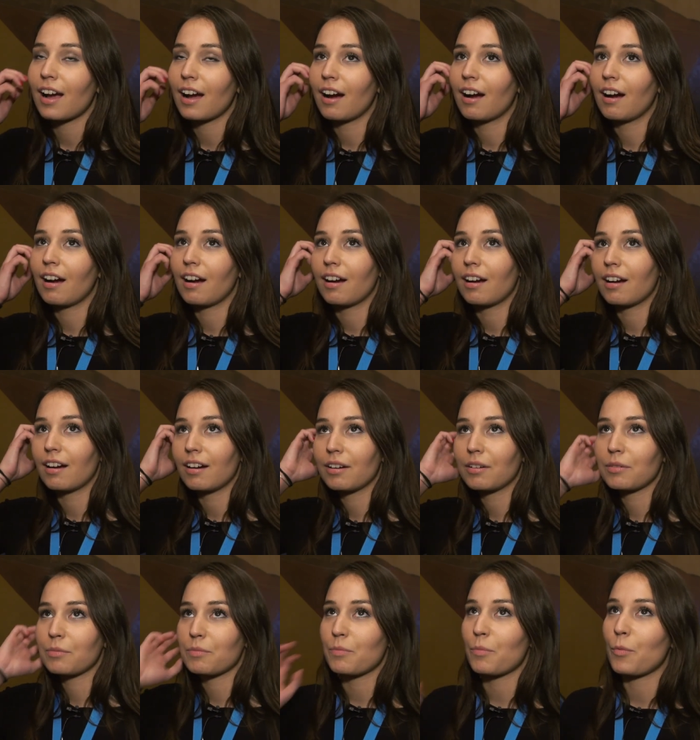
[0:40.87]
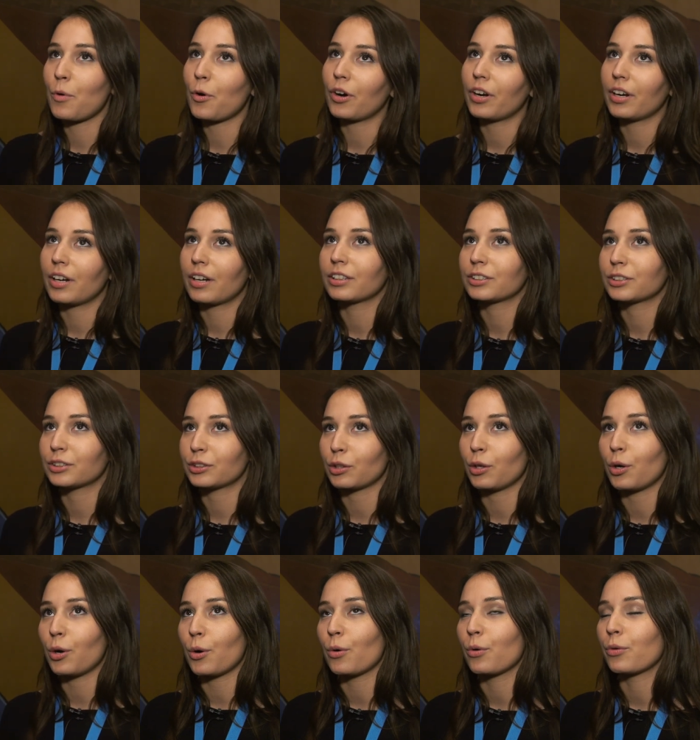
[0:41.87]
uh, more
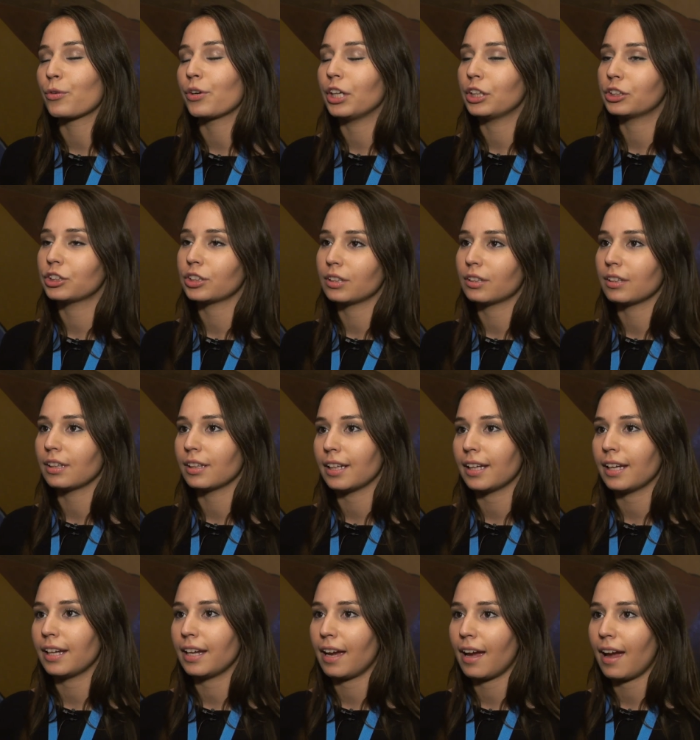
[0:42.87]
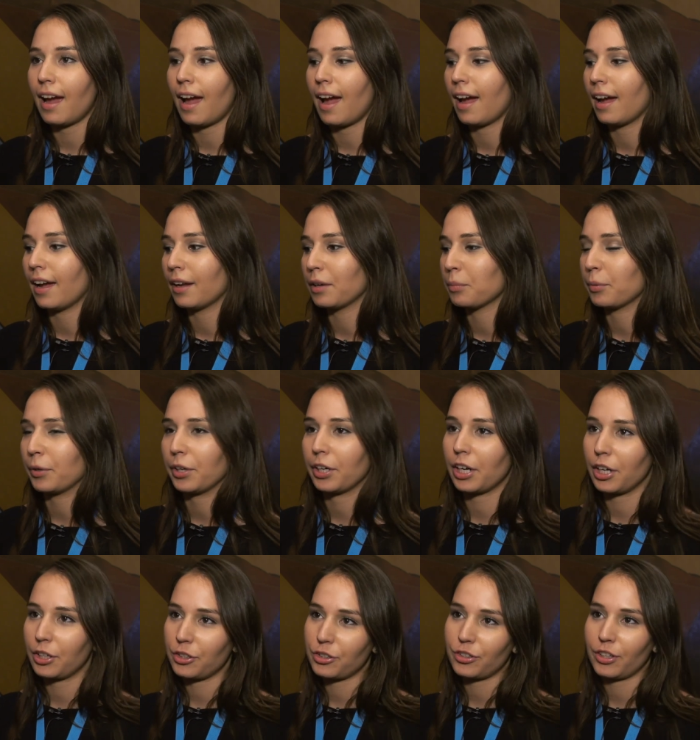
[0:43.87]
so regionally and per
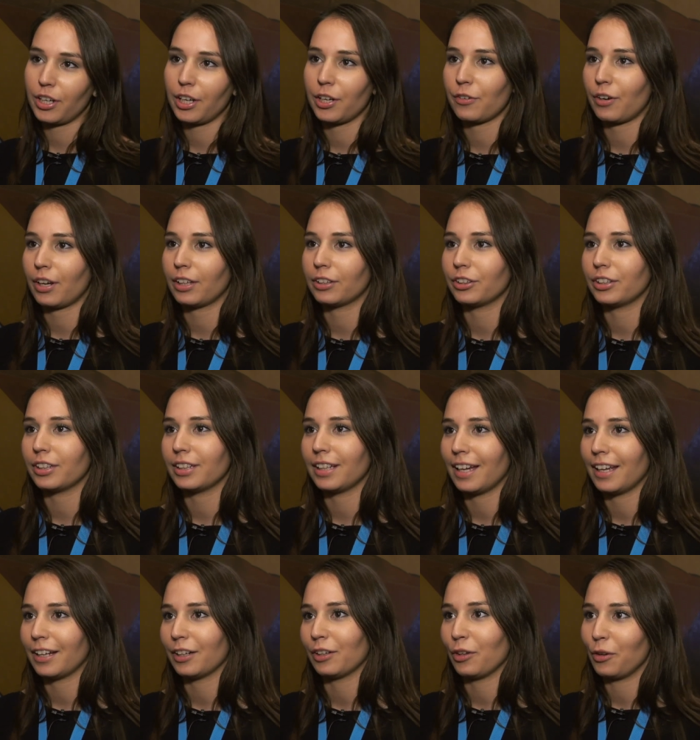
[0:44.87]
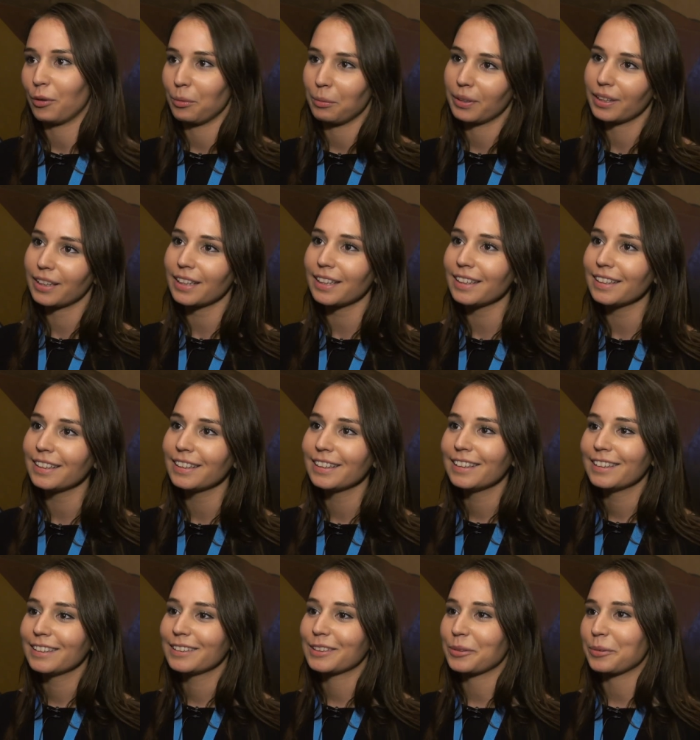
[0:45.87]
country rather than globally.
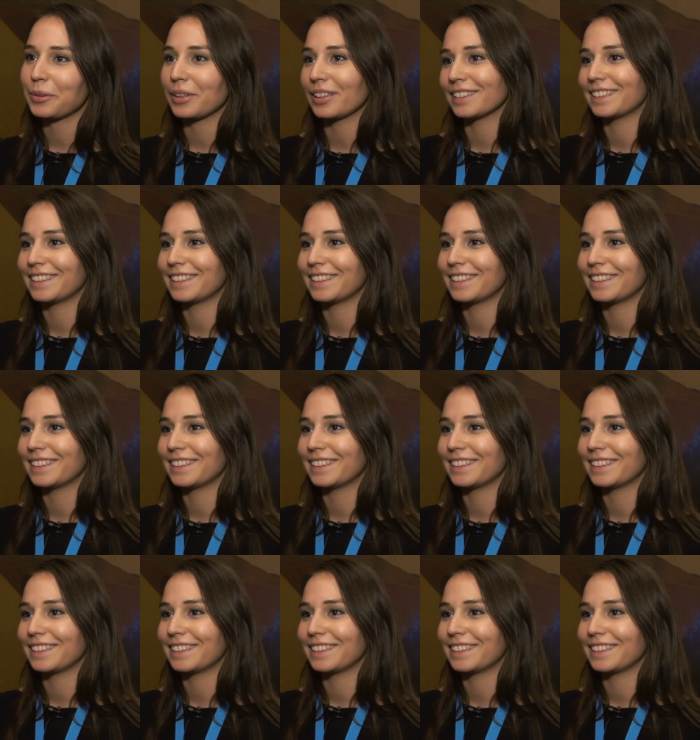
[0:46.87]
So we'll